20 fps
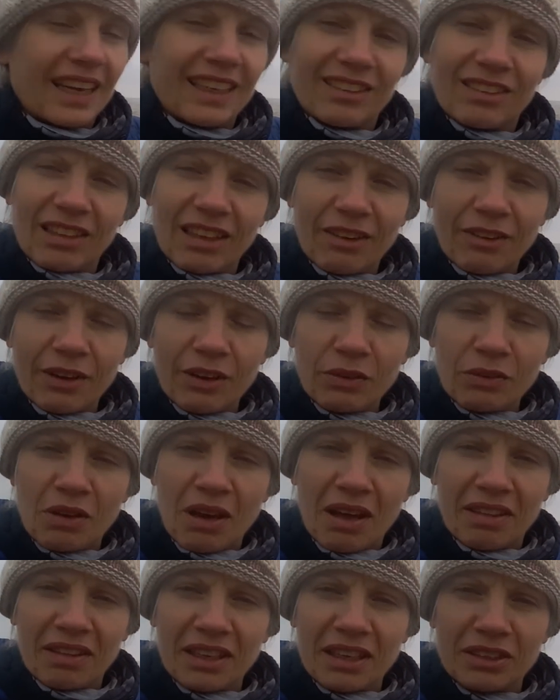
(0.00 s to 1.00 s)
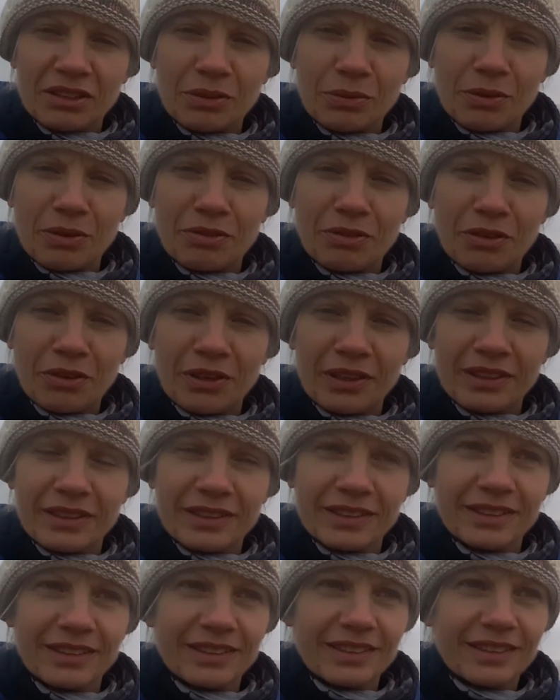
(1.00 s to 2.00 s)
ethereal, I think is the word for
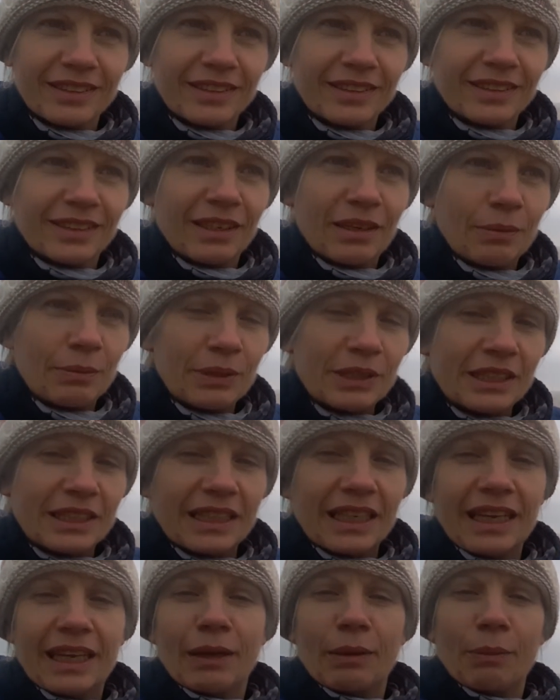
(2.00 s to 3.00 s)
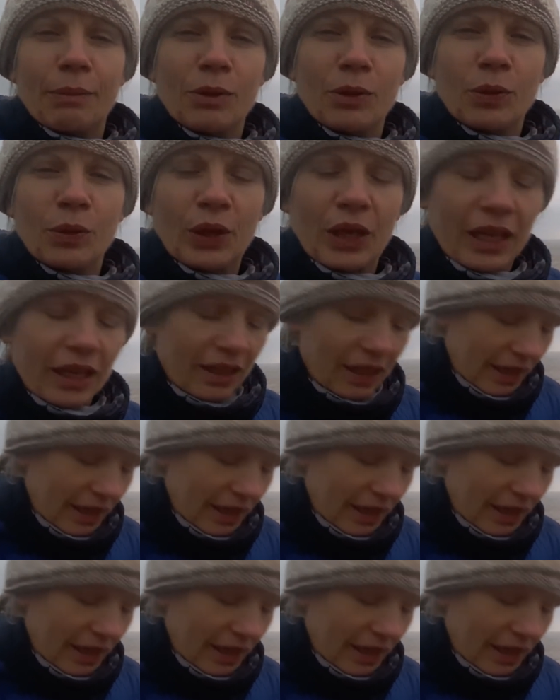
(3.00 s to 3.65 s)
it. Misty and moody,